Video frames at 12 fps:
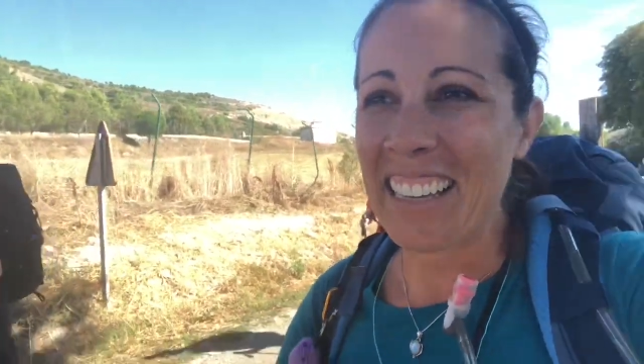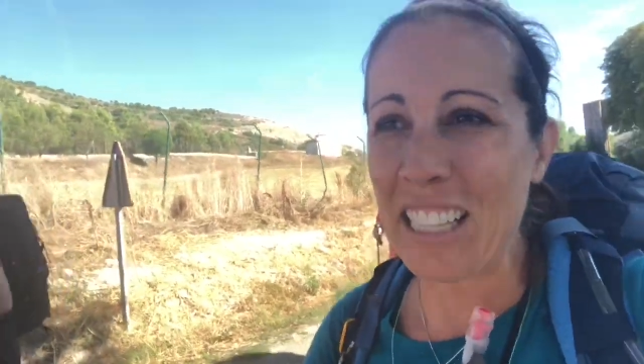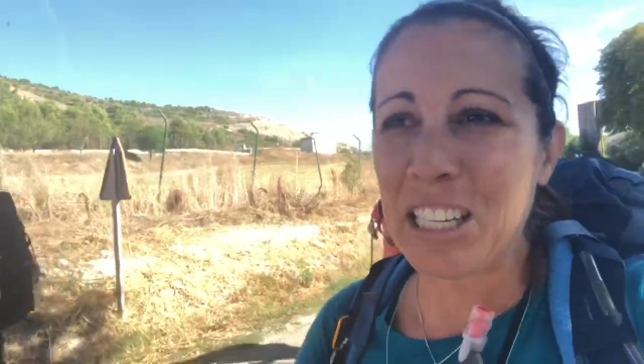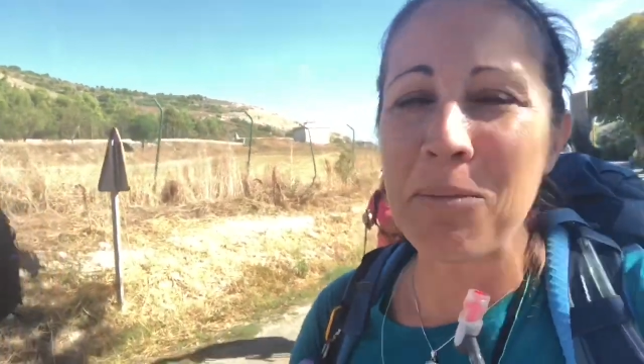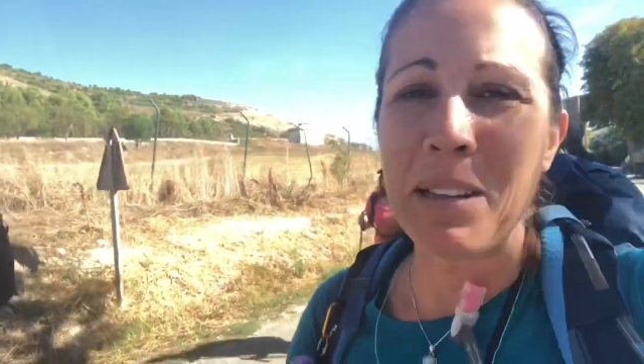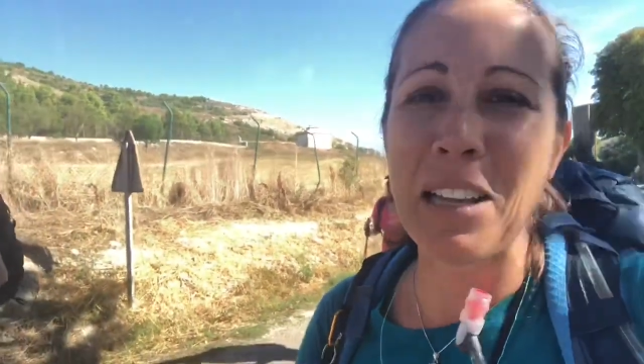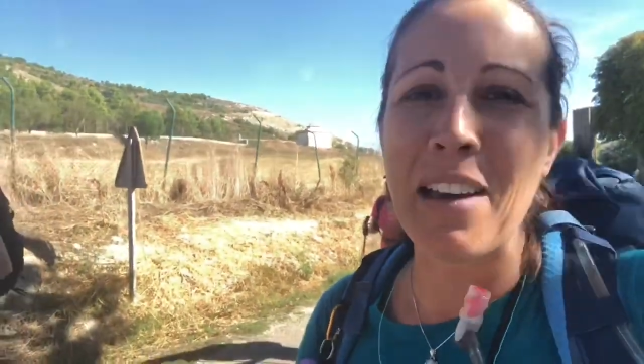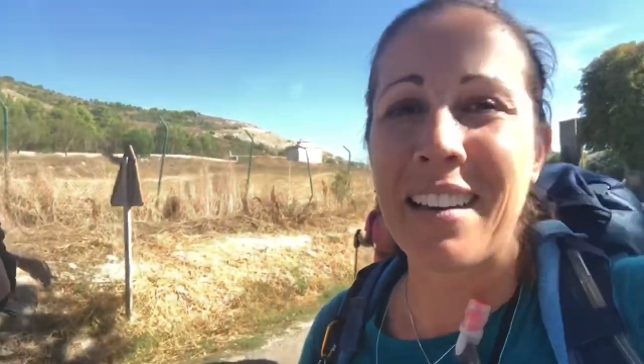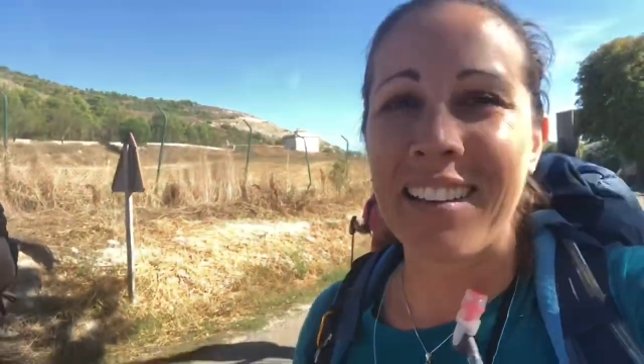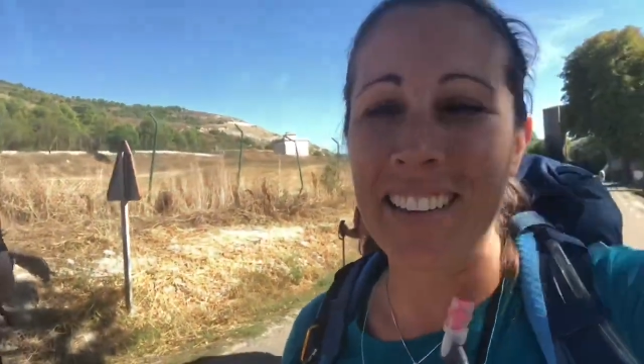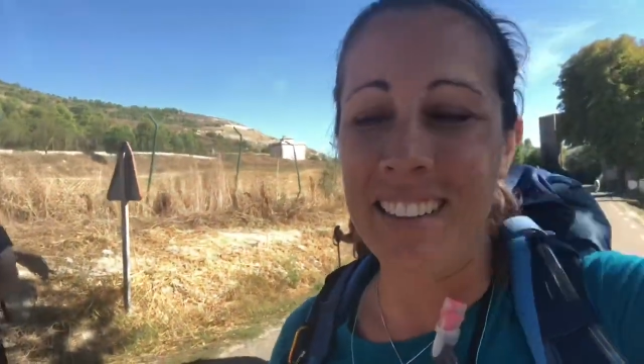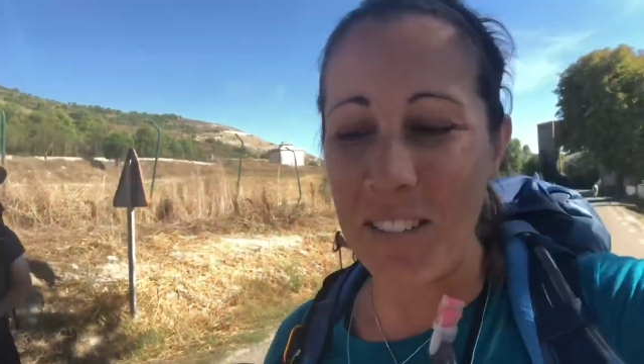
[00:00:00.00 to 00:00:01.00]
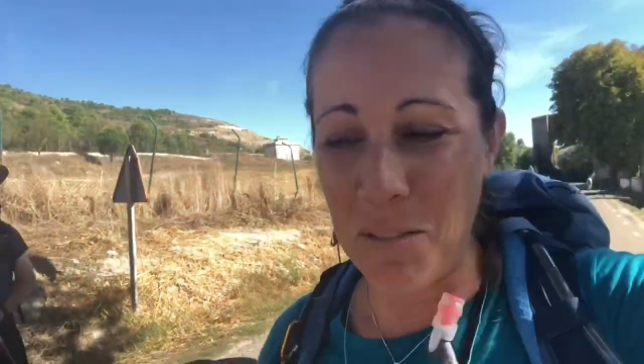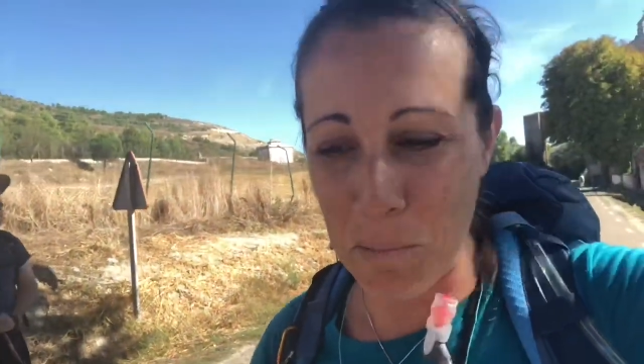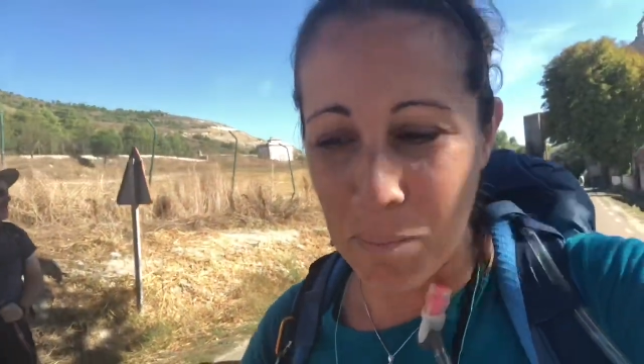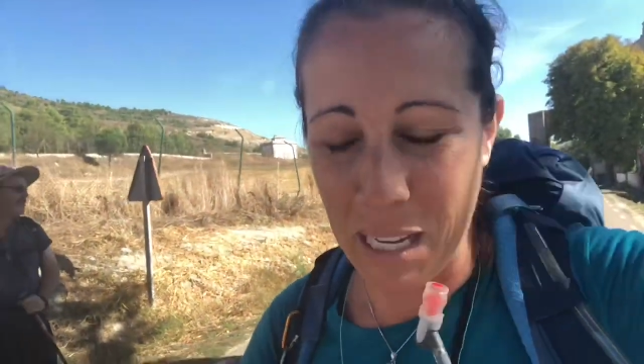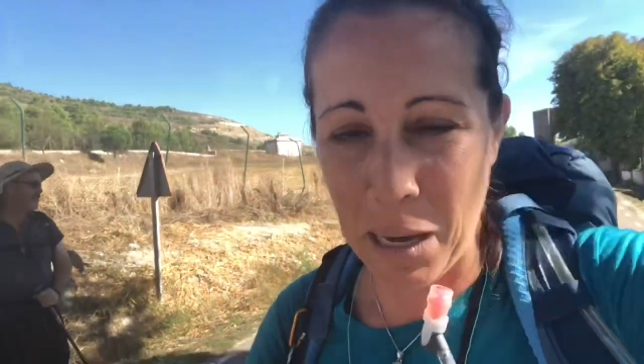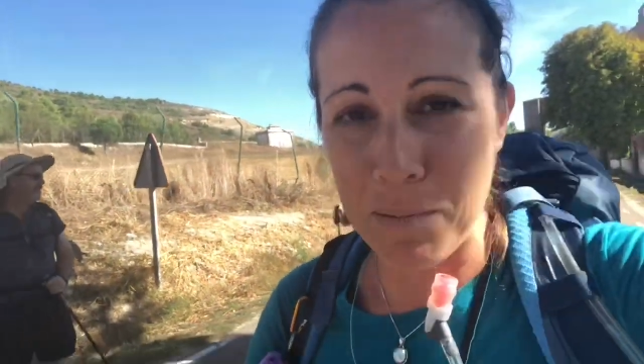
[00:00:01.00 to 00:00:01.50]
A little bit longer and we'll
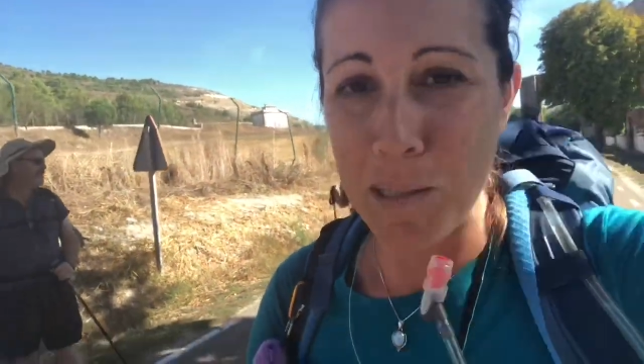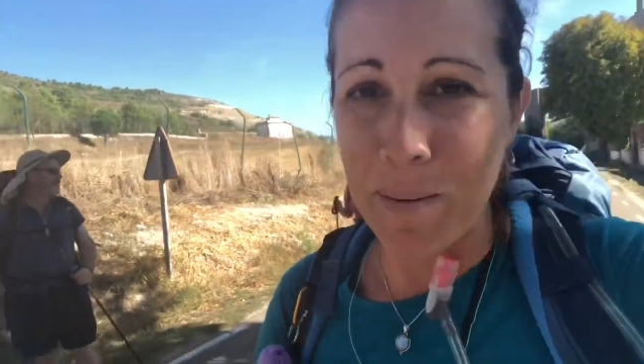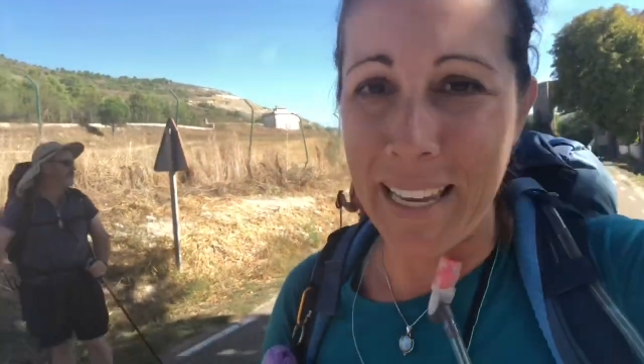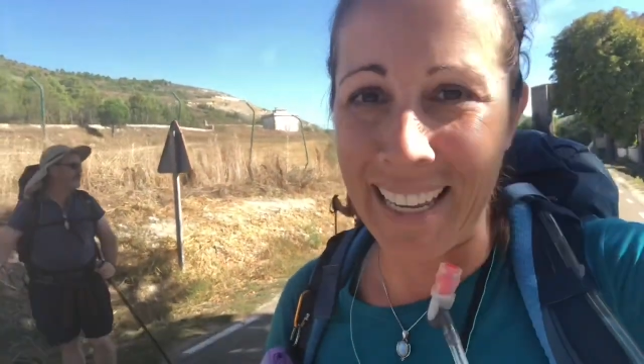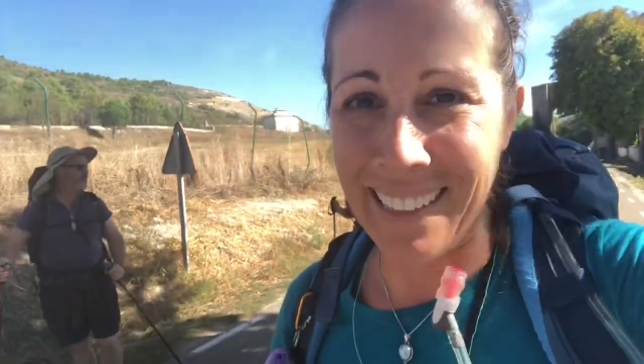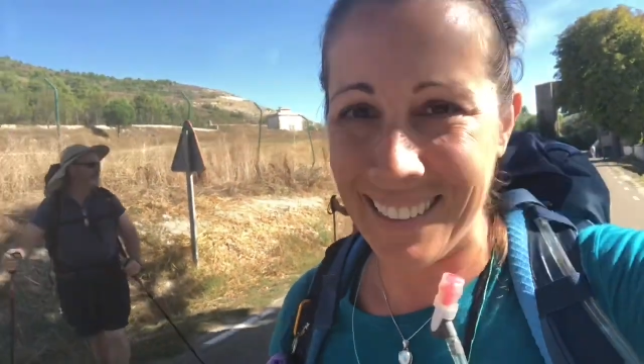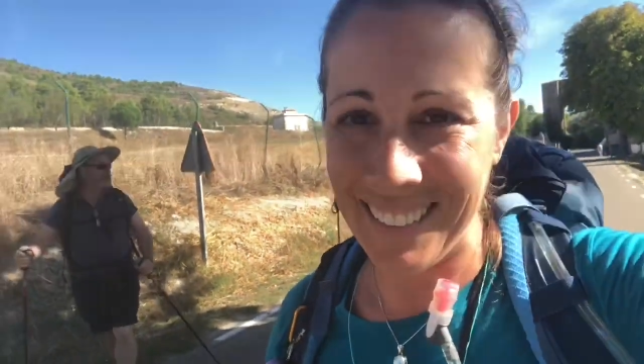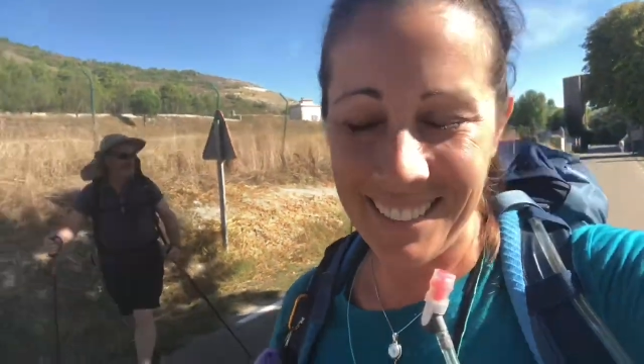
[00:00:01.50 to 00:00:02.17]
pick up speed.